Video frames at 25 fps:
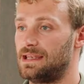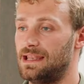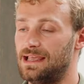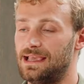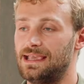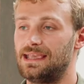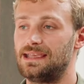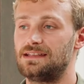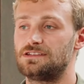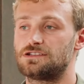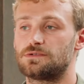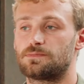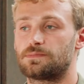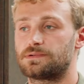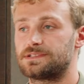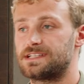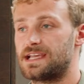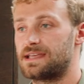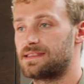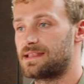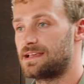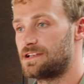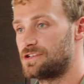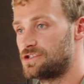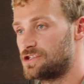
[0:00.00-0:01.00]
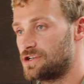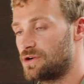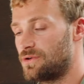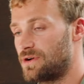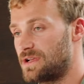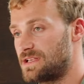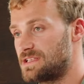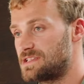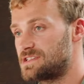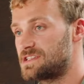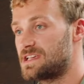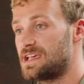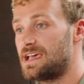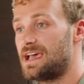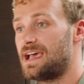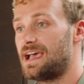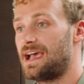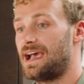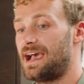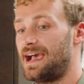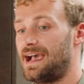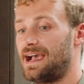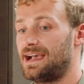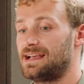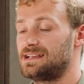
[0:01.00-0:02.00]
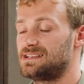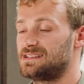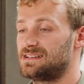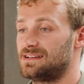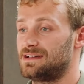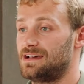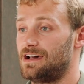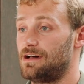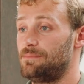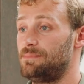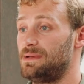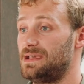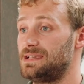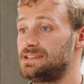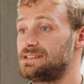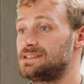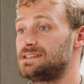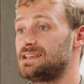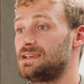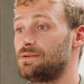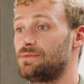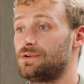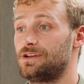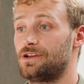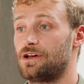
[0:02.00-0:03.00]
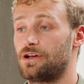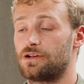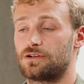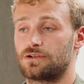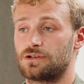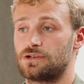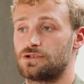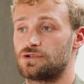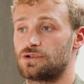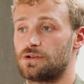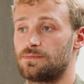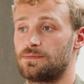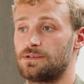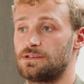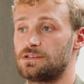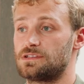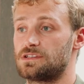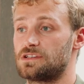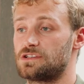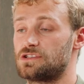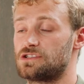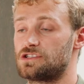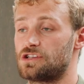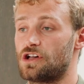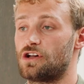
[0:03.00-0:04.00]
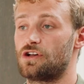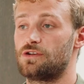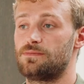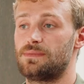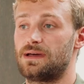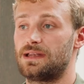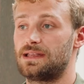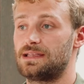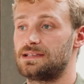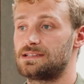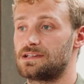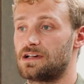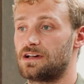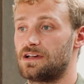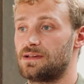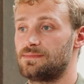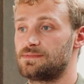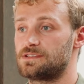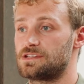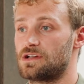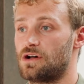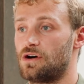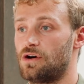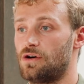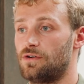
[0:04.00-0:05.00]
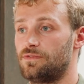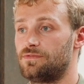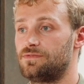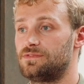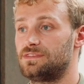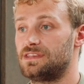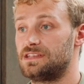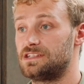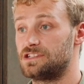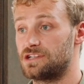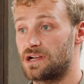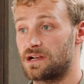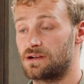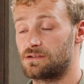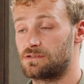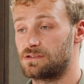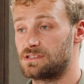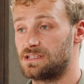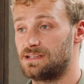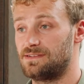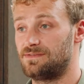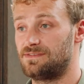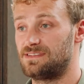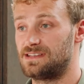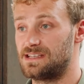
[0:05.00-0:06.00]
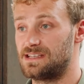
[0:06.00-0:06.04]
lean to protect their joints. And obesity, we know, contributes to so many types of degenerative